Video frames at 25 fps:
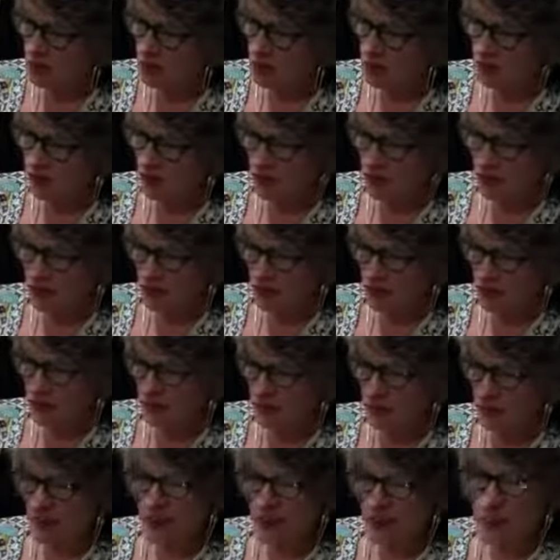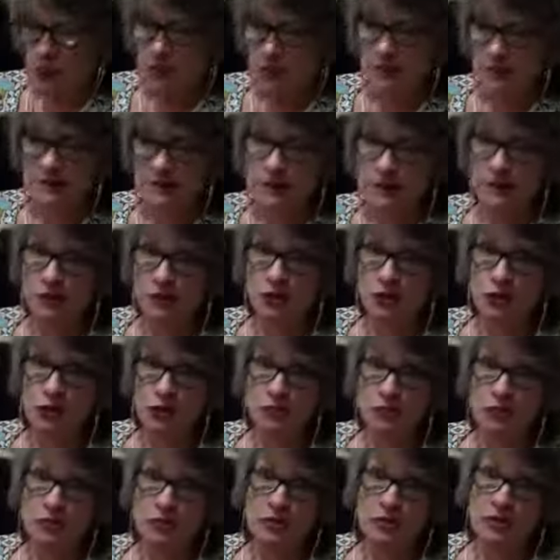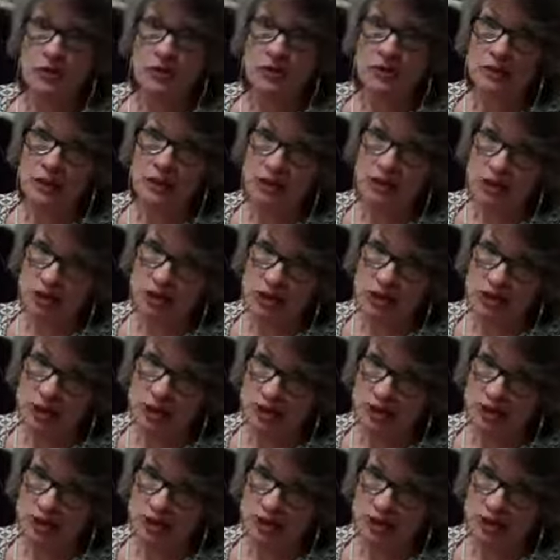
the False Memory Syndrome Foundation.